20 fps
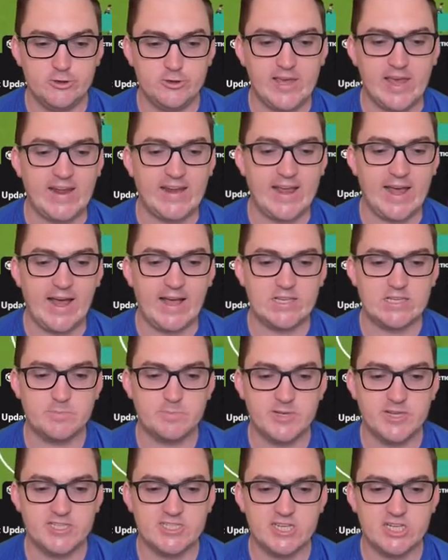to get
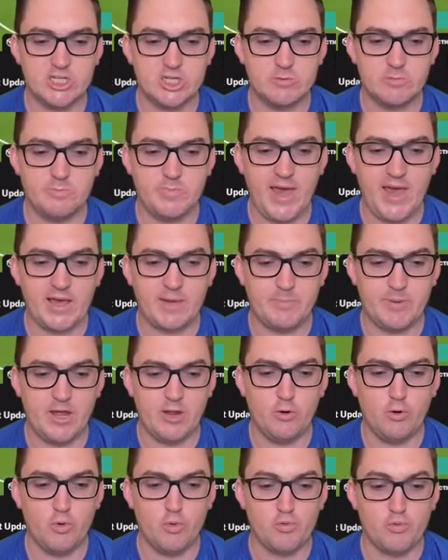us possession back,
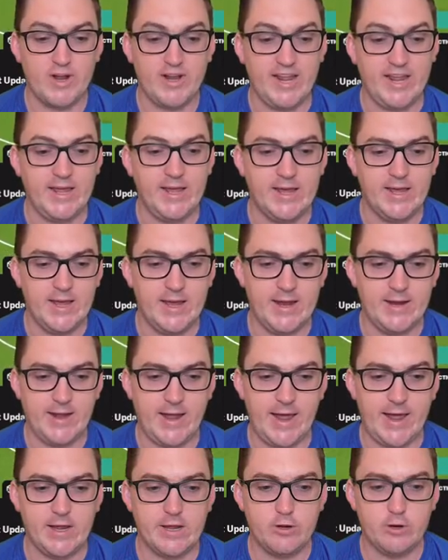but already
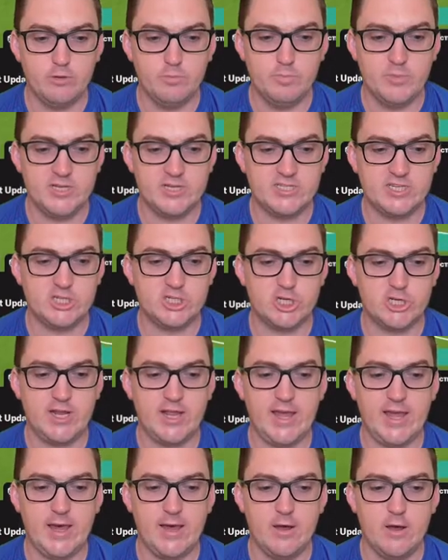in a good
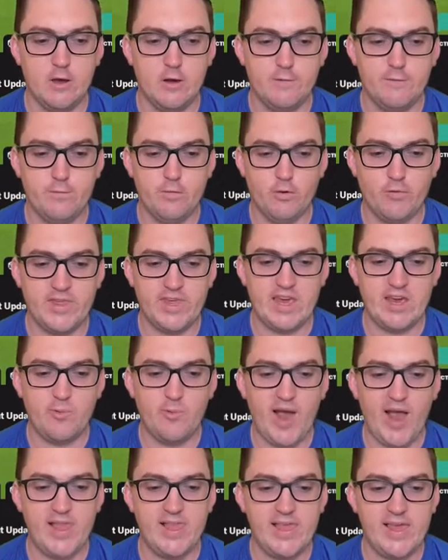position here for the
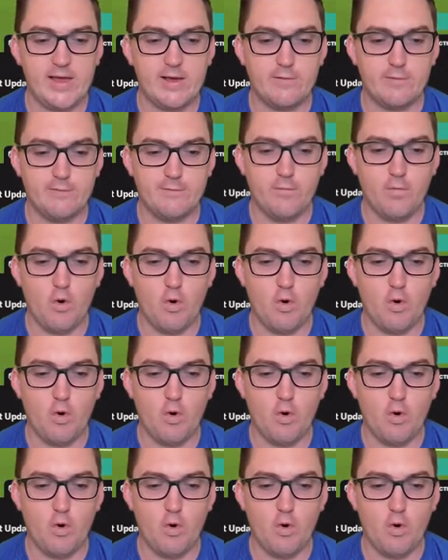away leg.